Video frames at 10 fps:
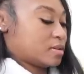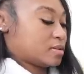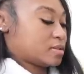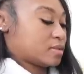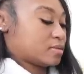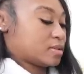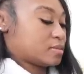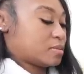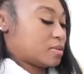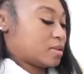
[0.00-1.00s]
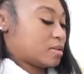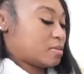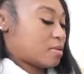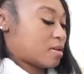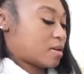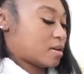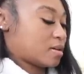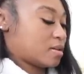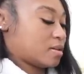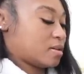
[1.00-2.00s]
So just pull it
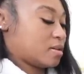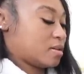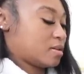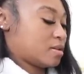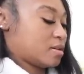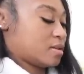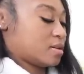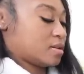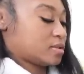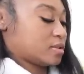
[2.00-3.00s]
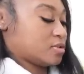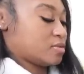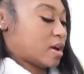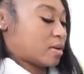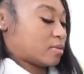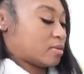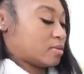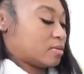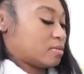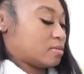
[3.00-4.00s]
apart so you got
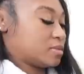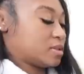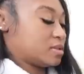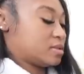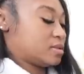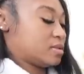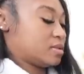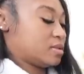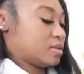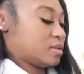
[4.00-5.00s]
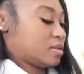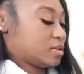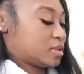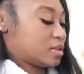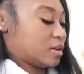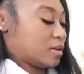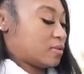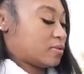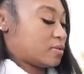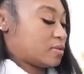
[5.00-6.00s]
room to
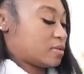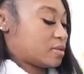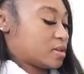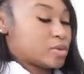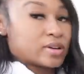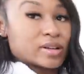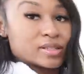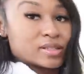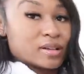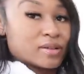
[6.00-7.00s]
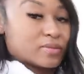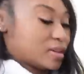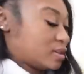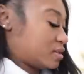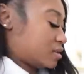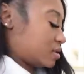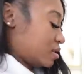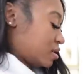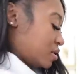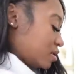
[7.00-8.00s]
stuff because we're gonna stuff this.
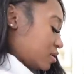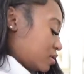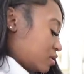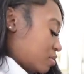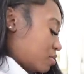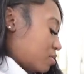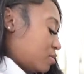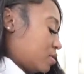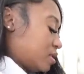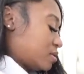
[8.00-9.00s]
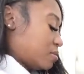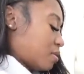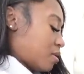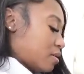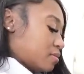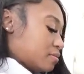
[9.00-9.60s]
So pull these apart.